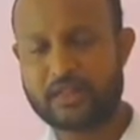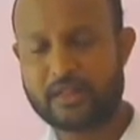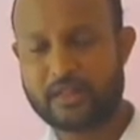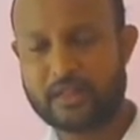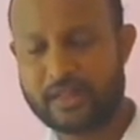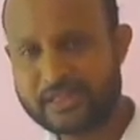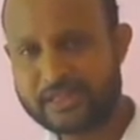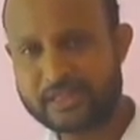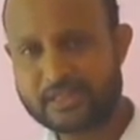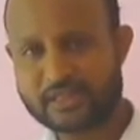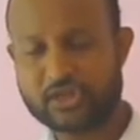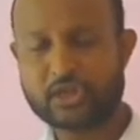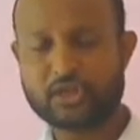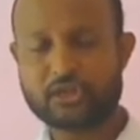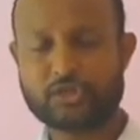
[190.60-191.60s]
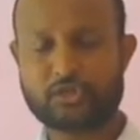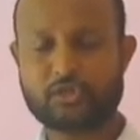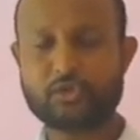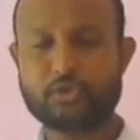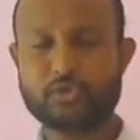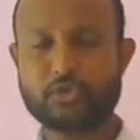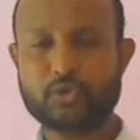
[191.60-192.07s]
leads
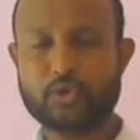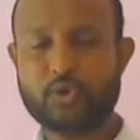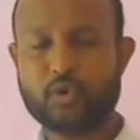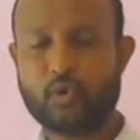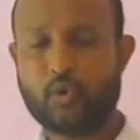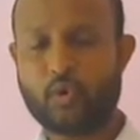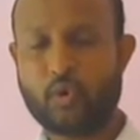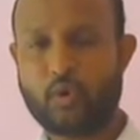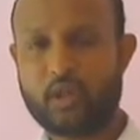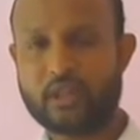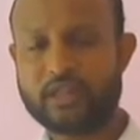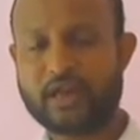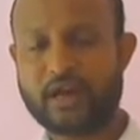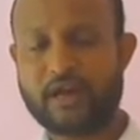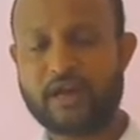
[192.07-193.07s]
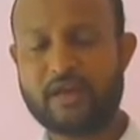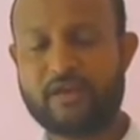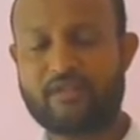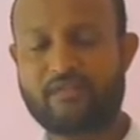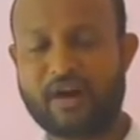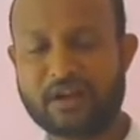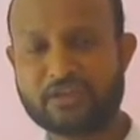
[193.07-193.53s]
to all the
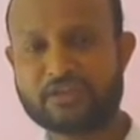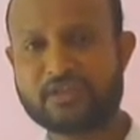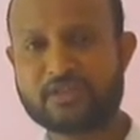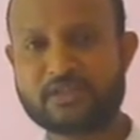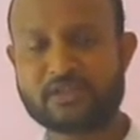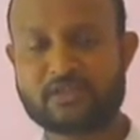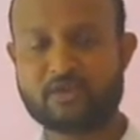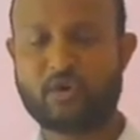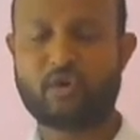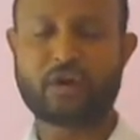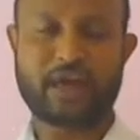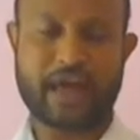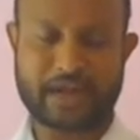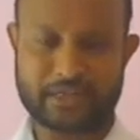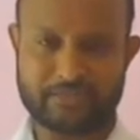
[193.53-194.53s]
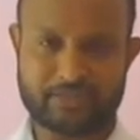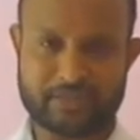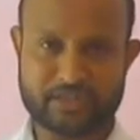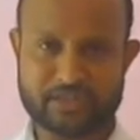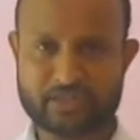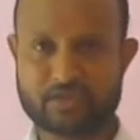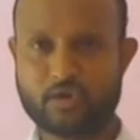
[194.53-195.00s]
functions or the
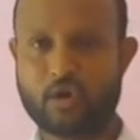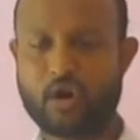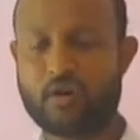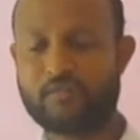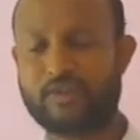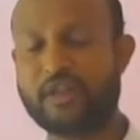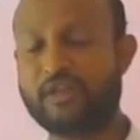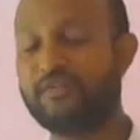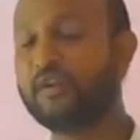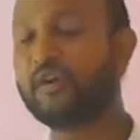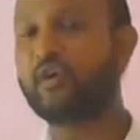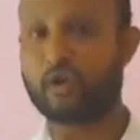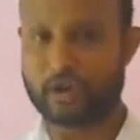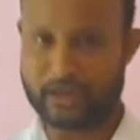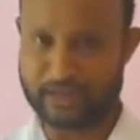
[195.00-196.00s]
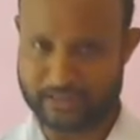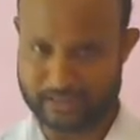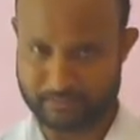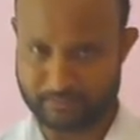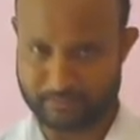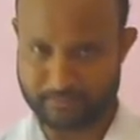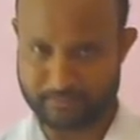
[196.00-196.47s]
activities of a living organism.